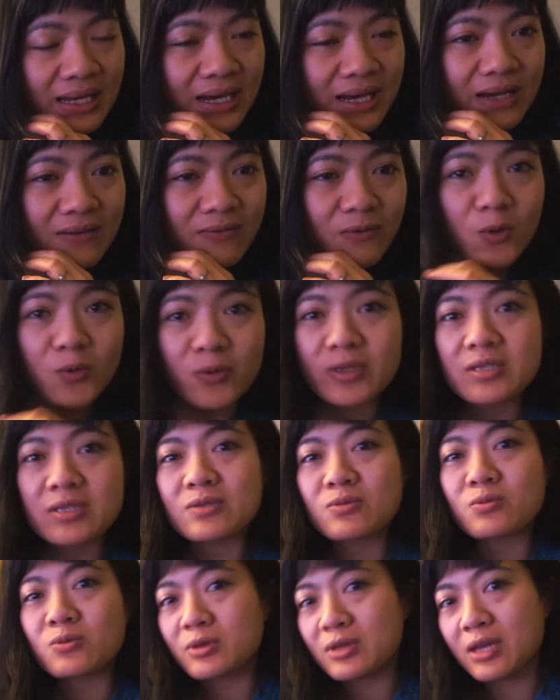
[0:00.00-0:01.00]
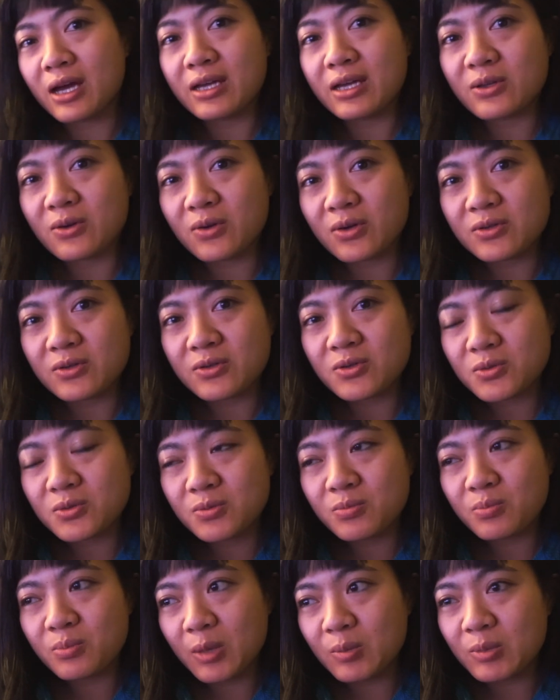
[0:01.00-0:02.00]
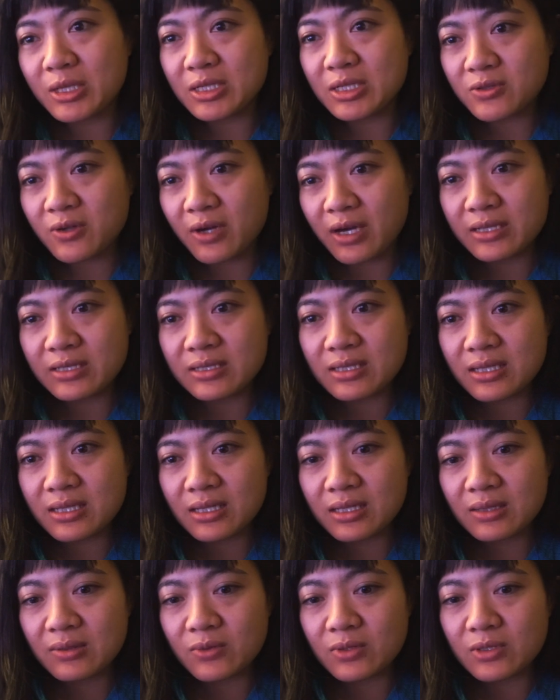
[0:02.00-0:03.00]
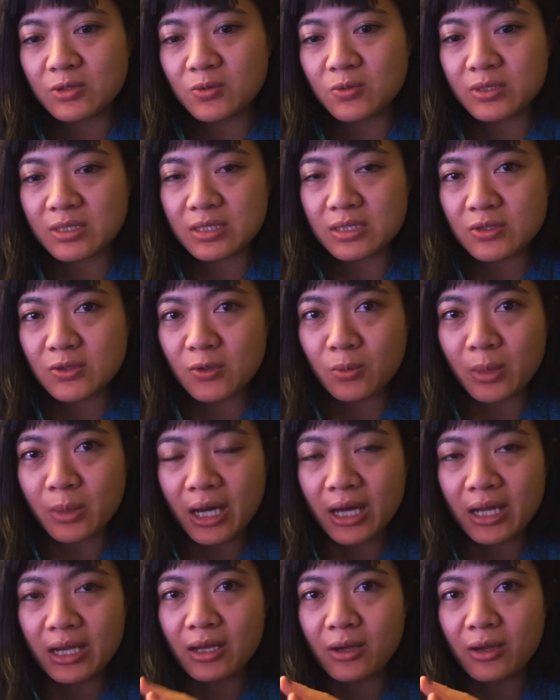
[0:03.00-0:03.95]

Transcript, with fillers: I've always relied on public transit, which wasn't so bad.